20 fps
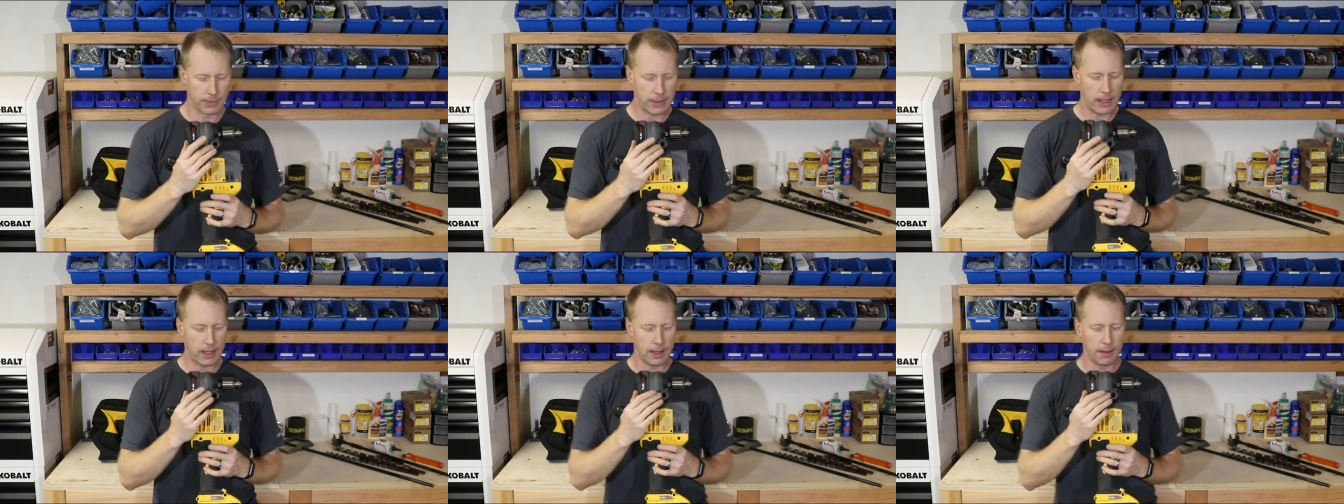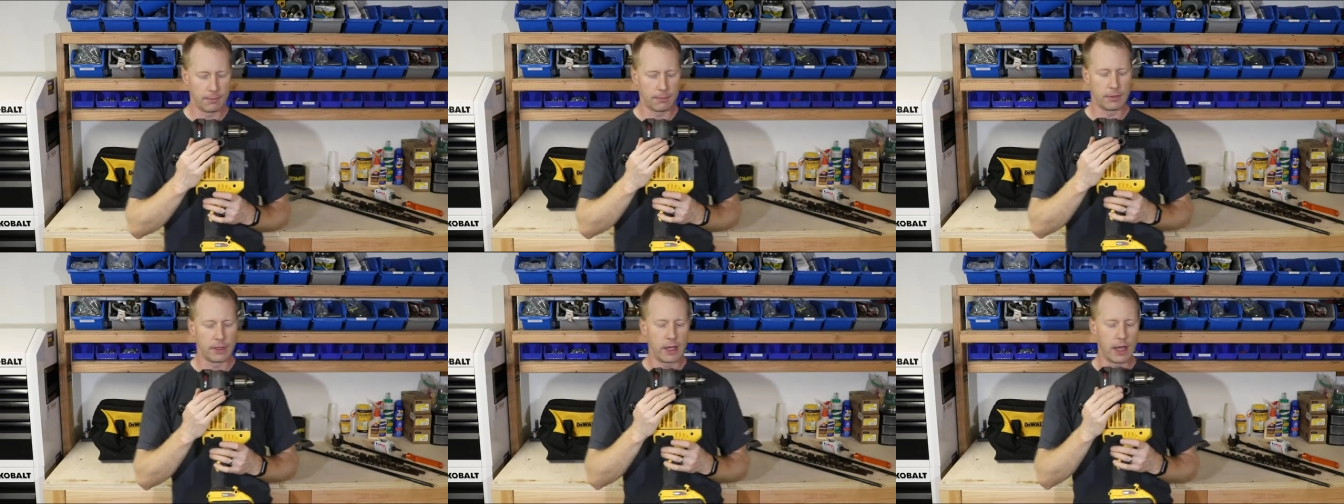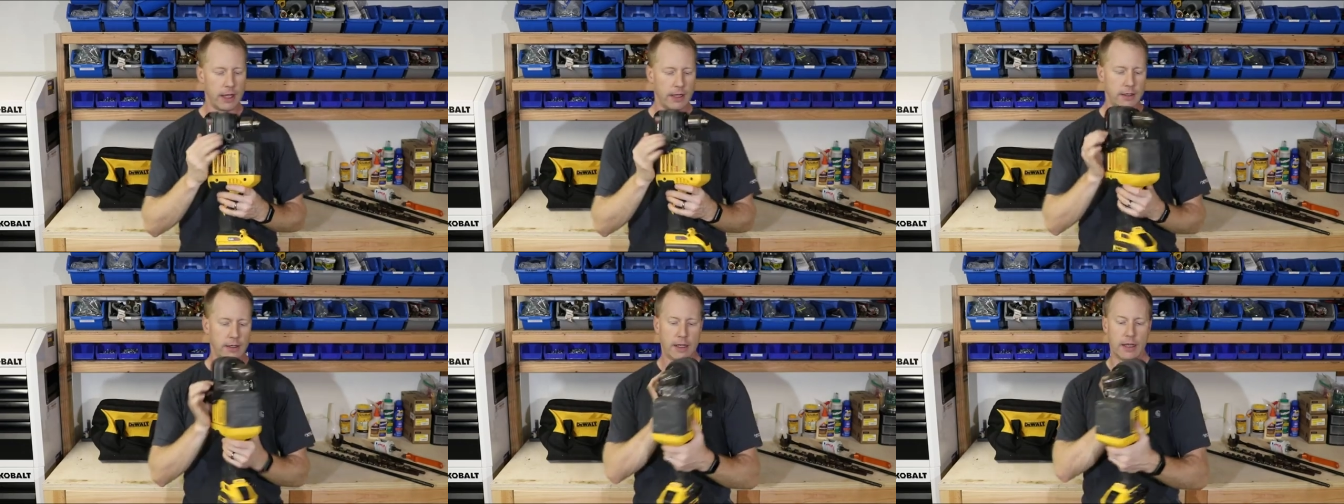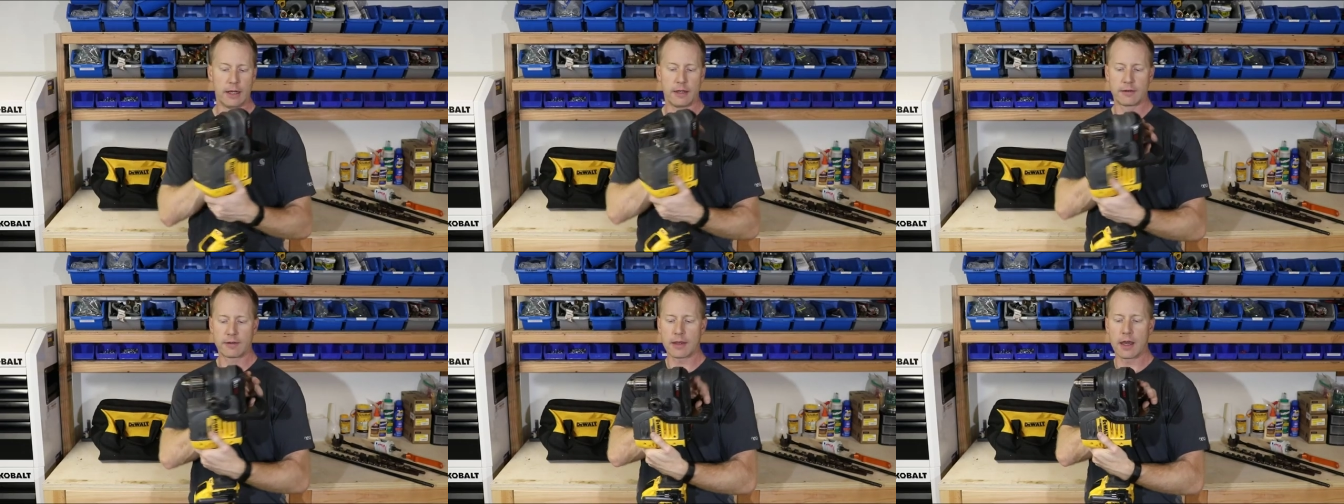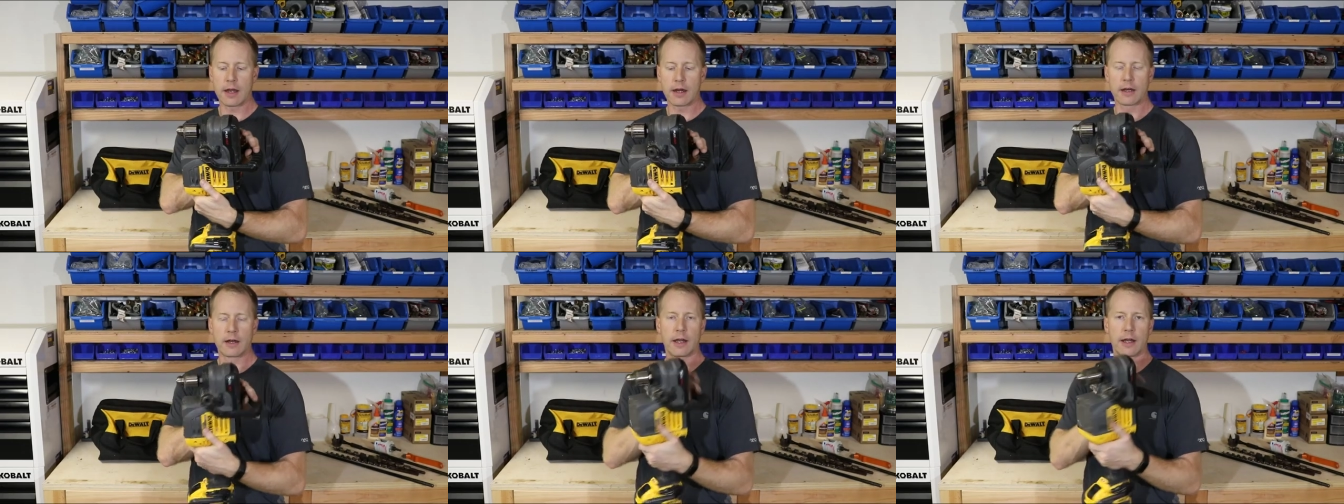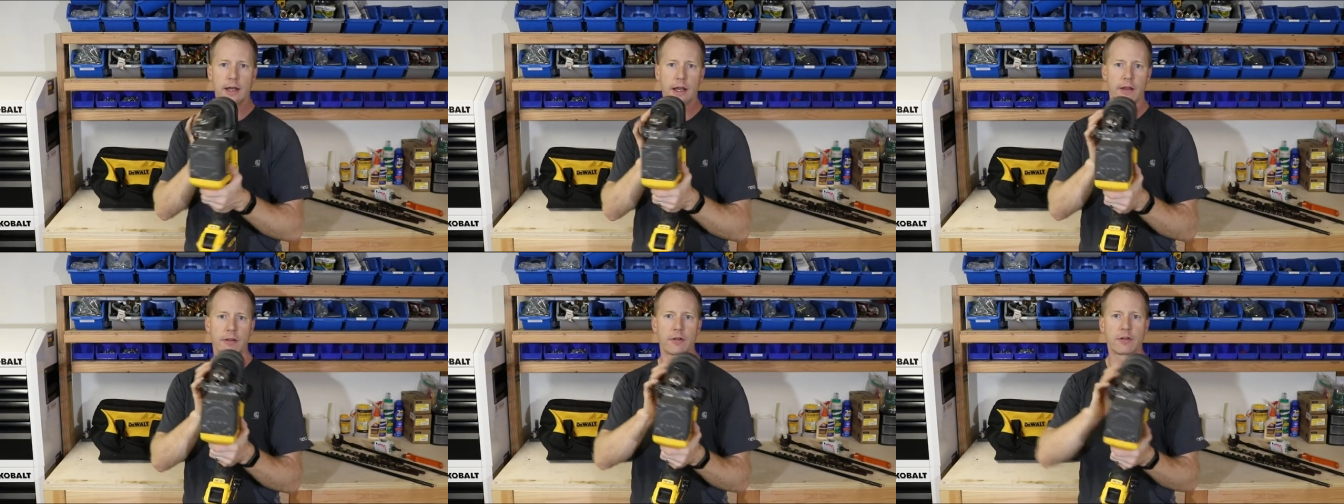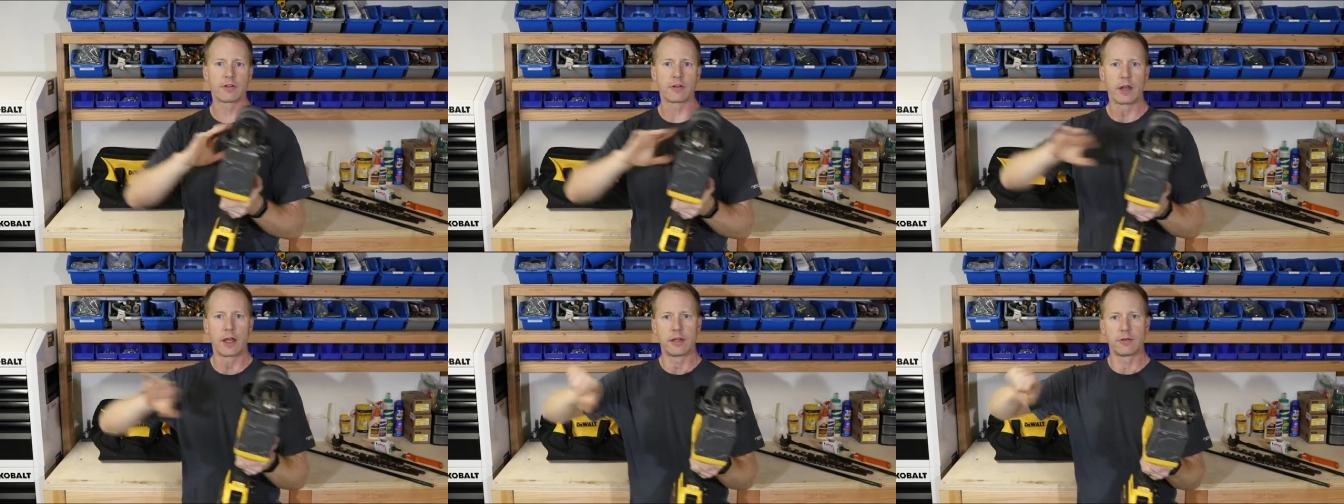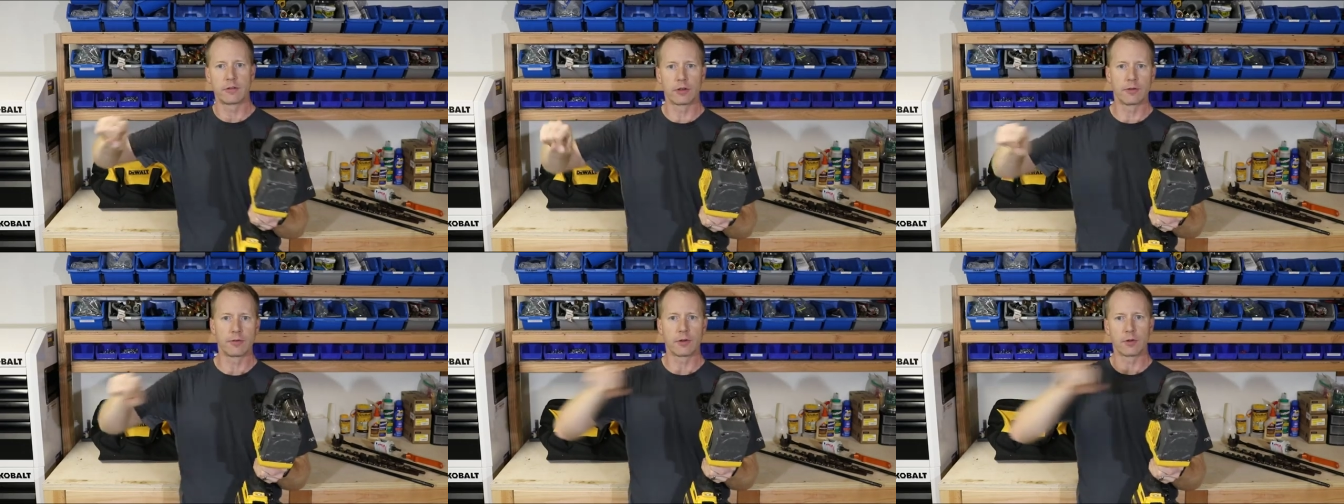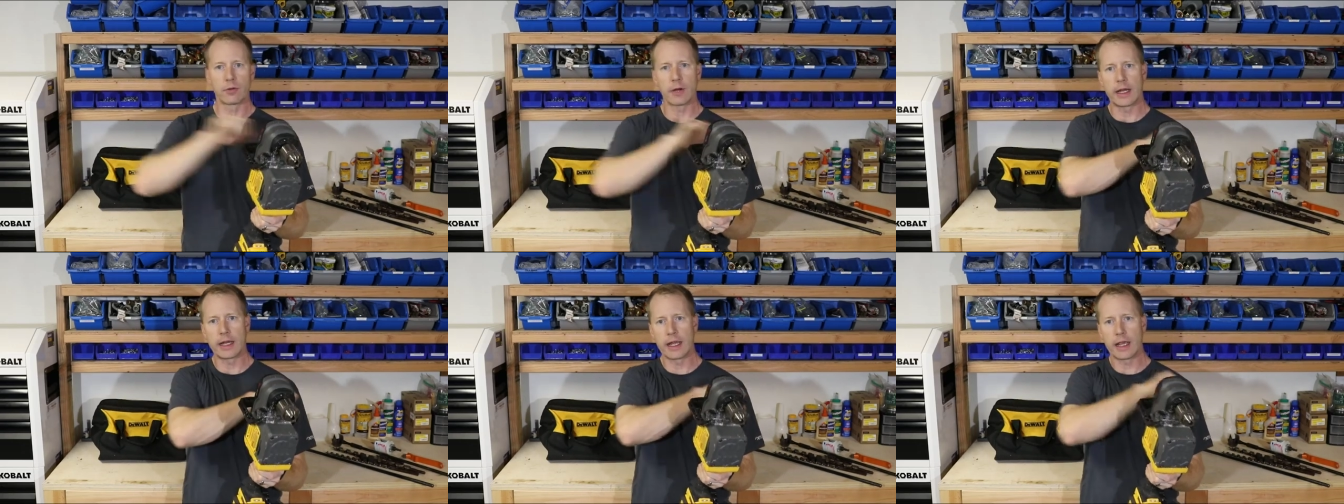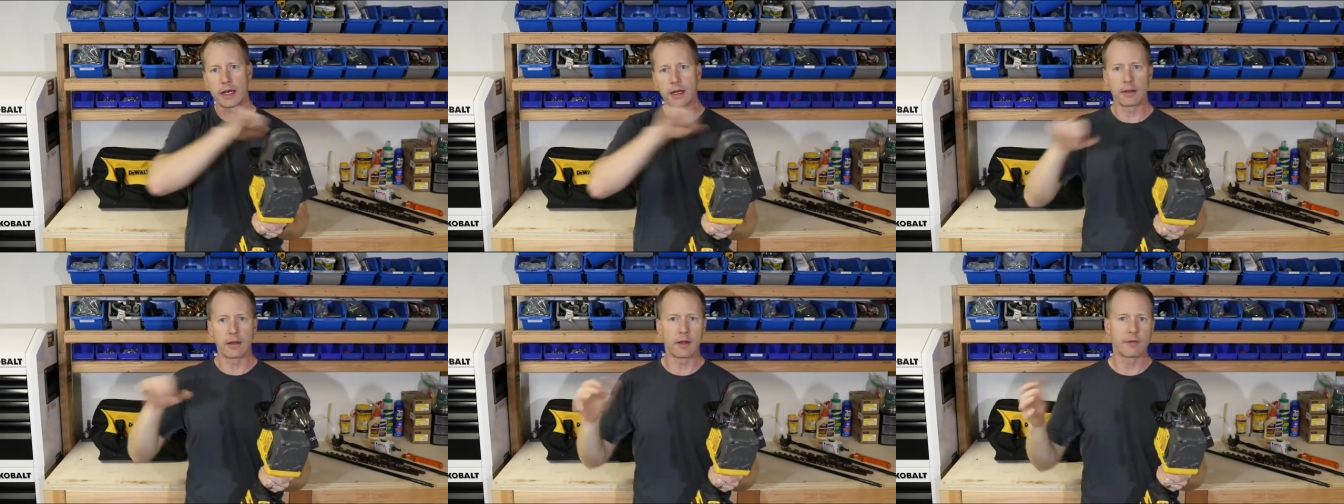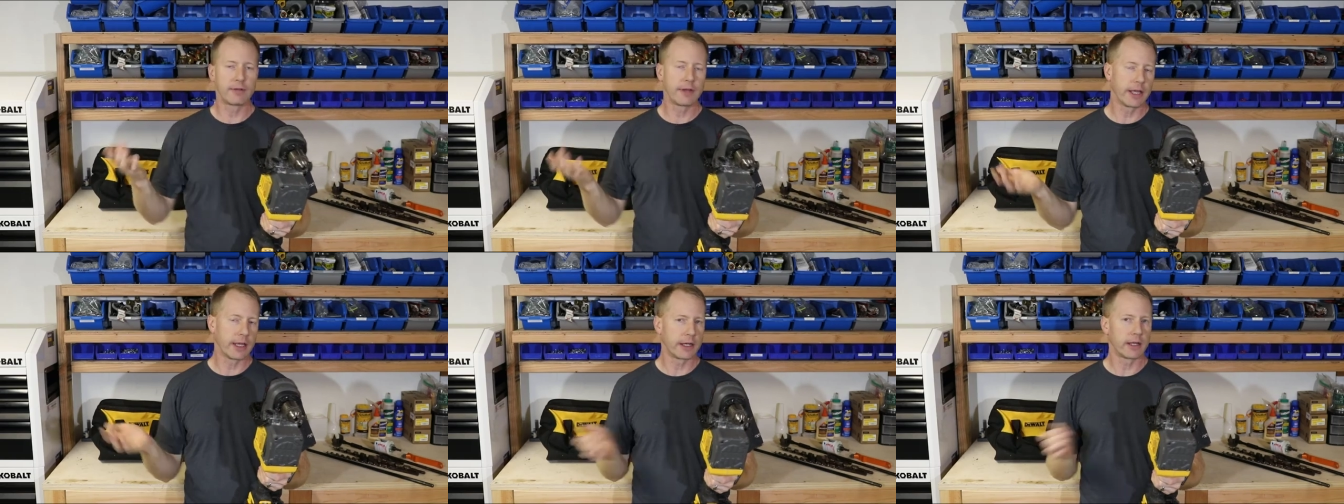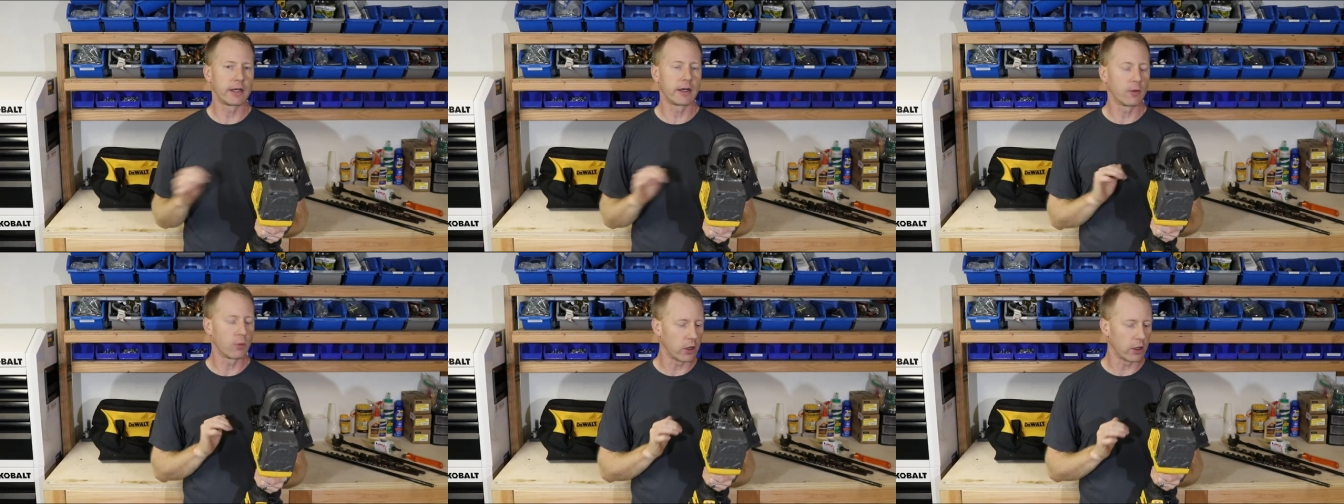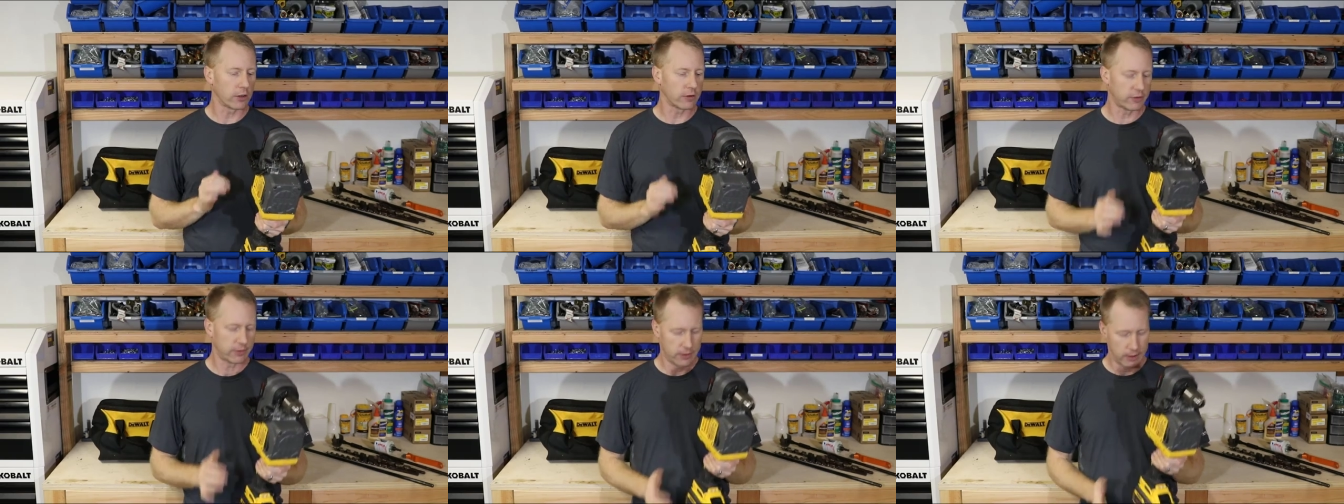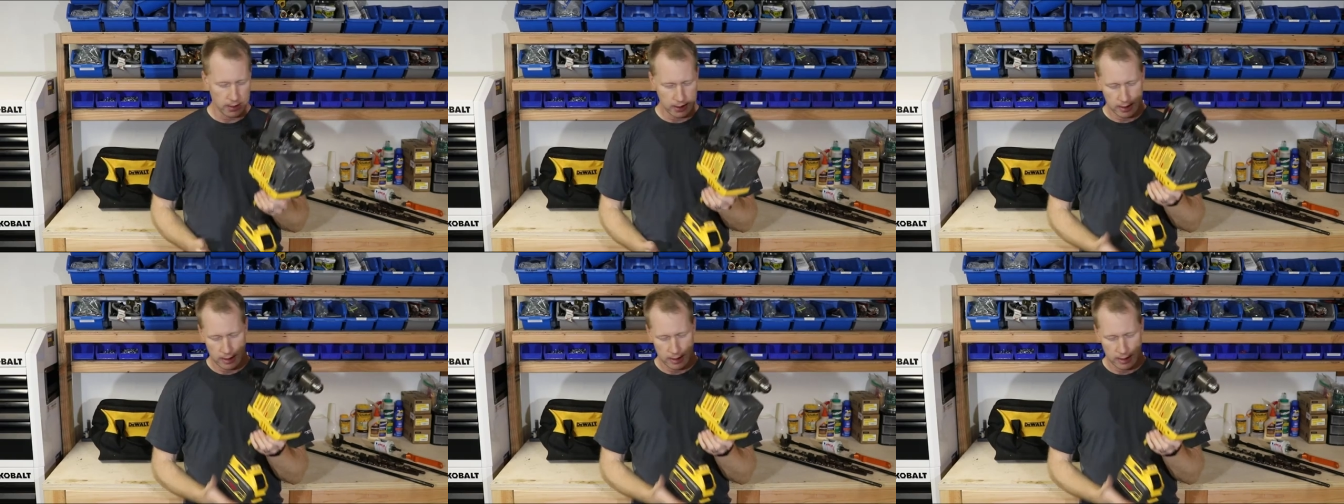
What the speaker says: nut, and it's got it on either side, so if you're right-handed, left-handed, it works.